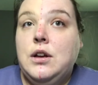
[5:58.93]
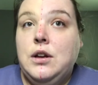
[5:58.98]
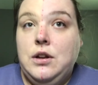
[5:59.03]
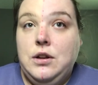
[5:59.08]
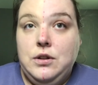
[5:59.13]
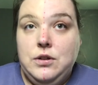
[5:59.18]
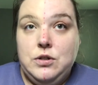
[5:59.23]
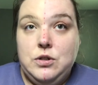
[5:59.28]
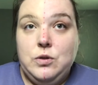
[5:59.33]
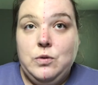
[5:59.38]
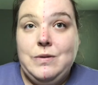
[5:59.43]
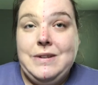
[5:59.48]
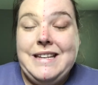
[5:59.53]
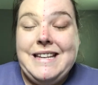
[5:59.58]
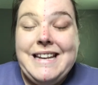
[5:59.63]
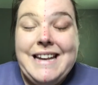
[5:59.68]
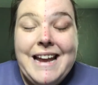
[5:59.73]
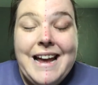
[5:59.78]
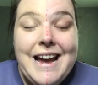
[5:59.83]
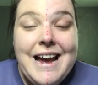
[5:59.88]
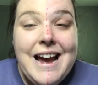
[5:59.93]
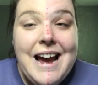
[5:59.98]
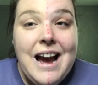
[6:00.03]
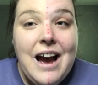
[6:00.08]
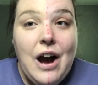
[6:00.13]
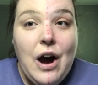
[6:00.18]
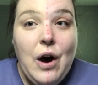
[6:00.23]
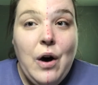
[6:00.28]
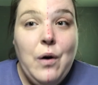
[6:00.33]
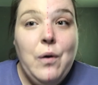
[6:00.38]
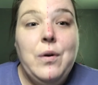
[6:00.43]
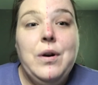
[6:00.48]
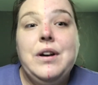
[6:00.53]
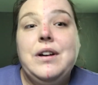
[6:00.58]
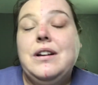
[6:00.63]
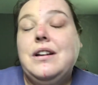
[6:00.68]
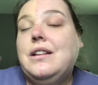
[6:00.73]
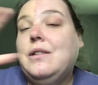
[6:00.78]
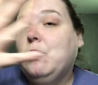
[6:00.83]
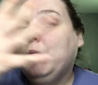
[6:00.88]
So now
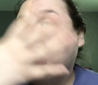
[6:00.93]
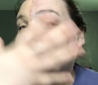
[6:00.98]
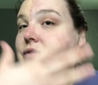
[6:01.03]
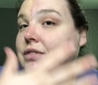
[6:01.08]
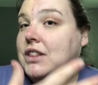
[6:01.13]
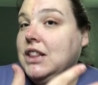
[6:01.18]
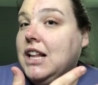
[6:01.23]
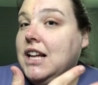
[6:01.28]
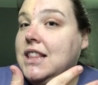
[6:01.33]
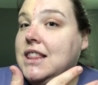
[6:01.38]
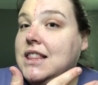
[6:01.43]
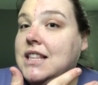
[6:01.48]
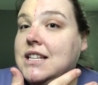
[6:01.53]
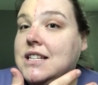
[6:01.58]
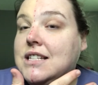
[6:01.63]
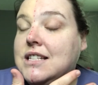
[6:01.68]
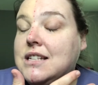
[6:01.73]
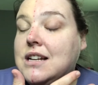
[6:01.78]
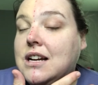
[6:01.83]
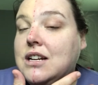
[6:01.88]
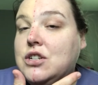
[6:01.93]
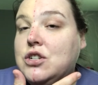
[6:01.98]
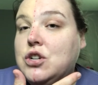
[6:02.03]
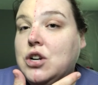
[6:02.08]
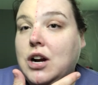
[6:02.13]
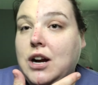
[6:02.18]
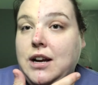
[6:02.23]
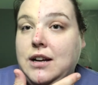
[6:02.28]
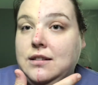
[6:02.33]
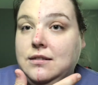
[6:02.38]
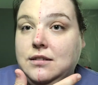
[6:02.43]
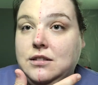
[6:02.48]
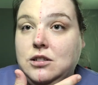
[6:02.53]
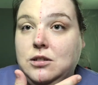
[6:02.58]
we've let this side dry a little